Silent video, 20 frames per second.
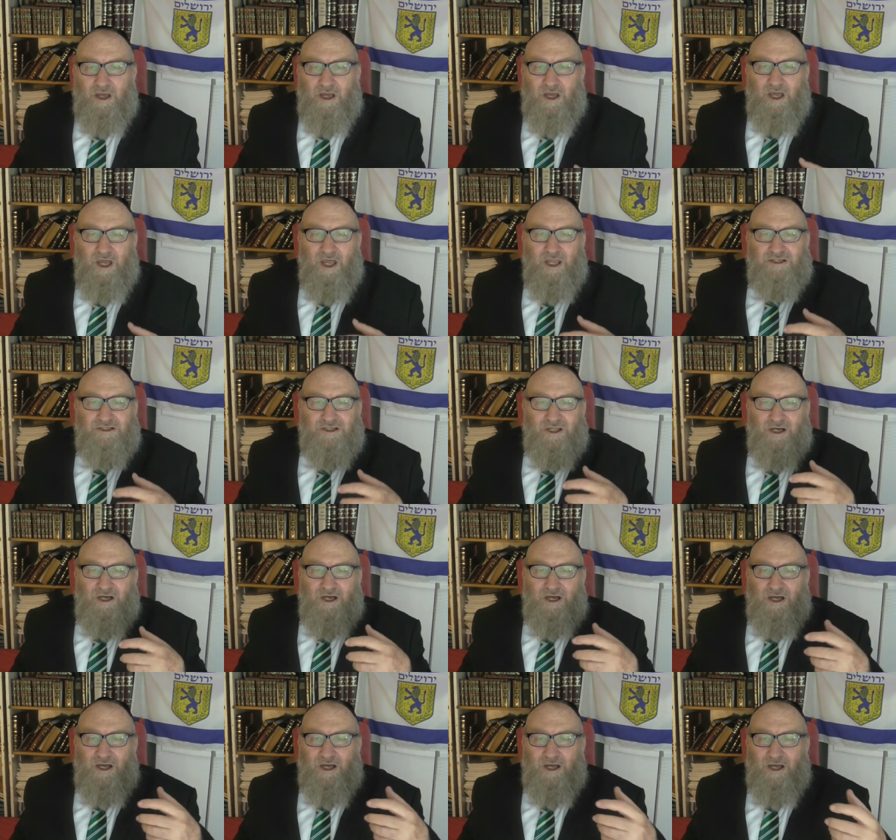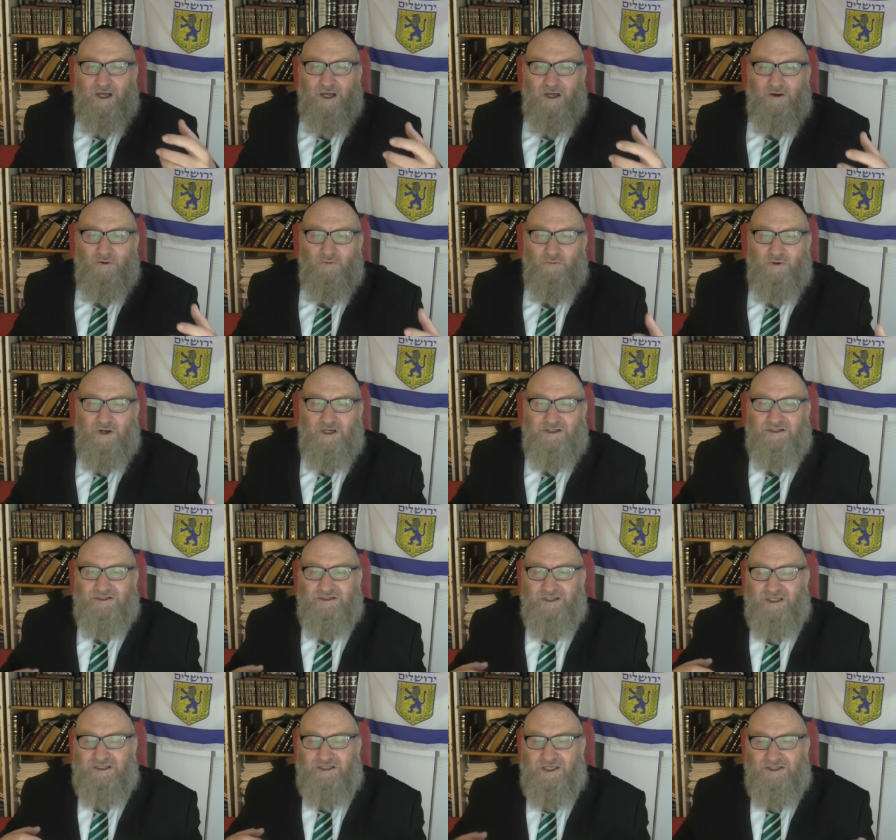And uh, where
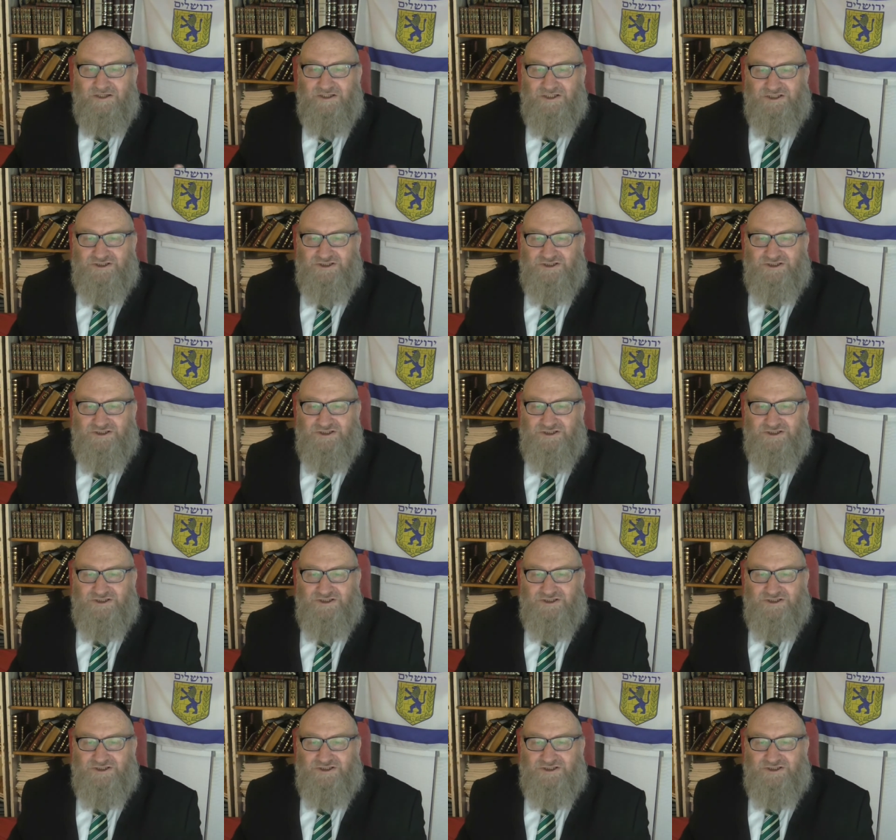did they get